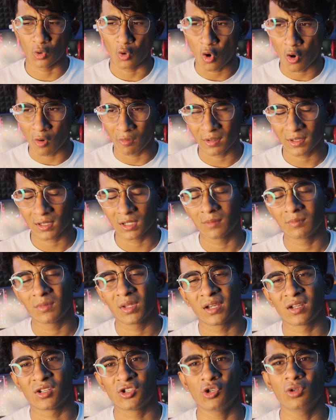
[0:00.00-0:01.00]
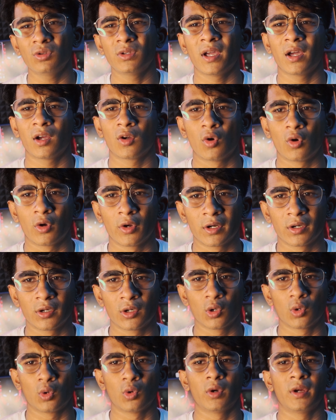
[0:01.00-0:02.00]
overcome the issue, they are
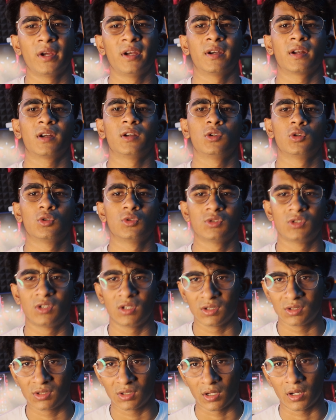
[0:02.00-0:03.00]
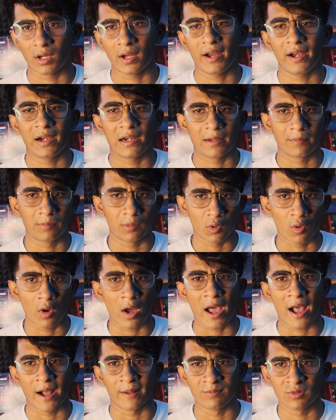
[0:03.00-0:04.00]
going to introduce this
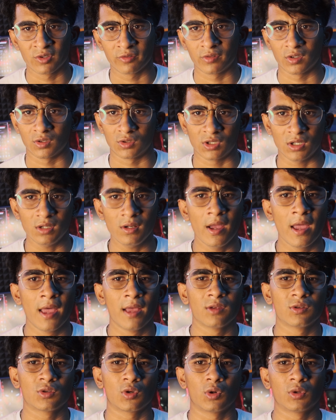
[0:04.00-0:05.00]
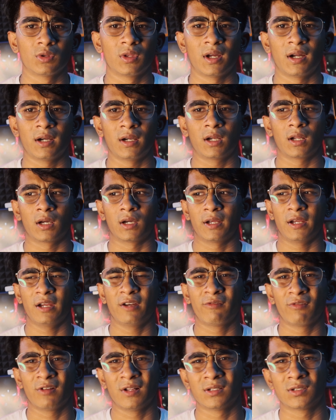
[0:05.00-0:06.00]
adaptive apps feature, so that
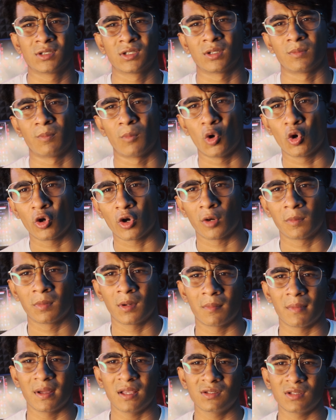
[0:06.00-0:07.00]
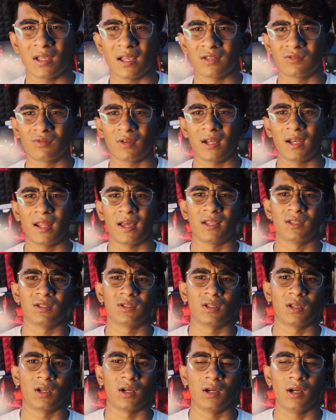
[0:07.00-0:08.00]
it feels more optimized, as well
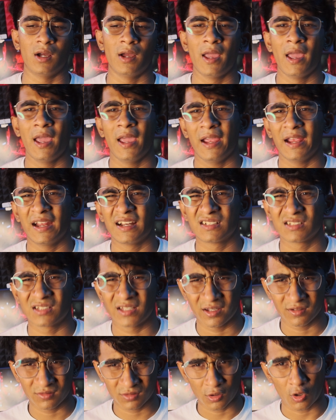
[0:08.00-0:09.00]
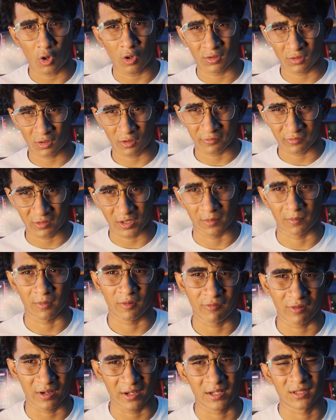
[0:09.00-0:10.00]
as it saves lots of
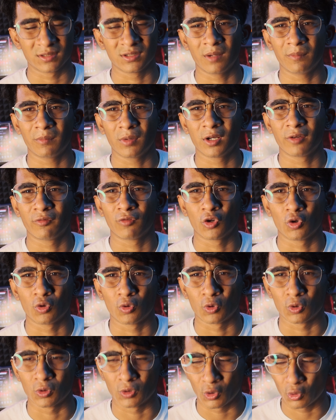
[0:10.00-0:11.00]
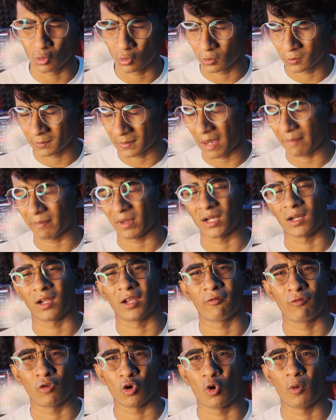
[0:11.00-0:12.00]
time. For example, if you do, I mean,
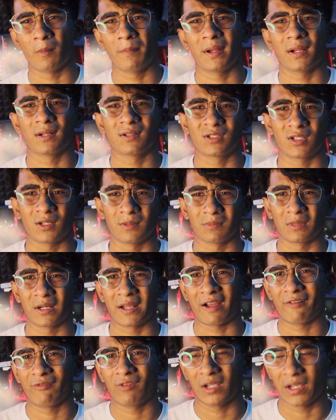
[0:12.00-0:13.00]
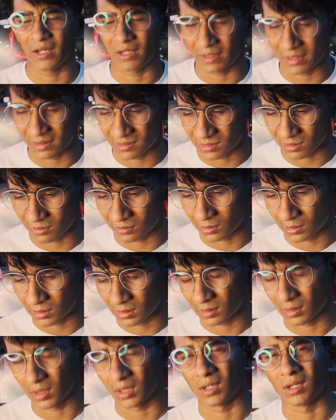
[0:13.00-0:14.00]
if you open some graphic intensive
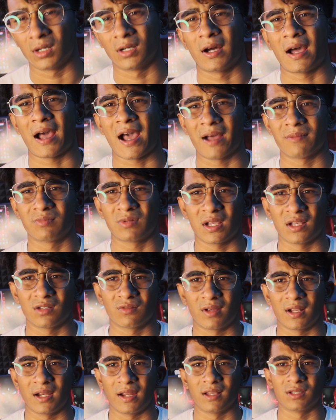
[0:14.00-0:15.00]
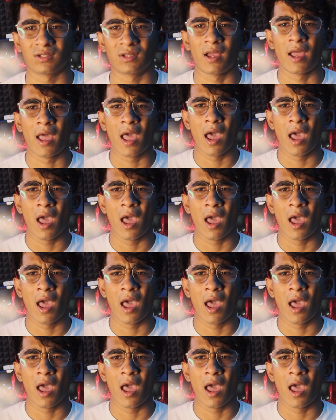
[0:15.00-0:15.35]
apps as well as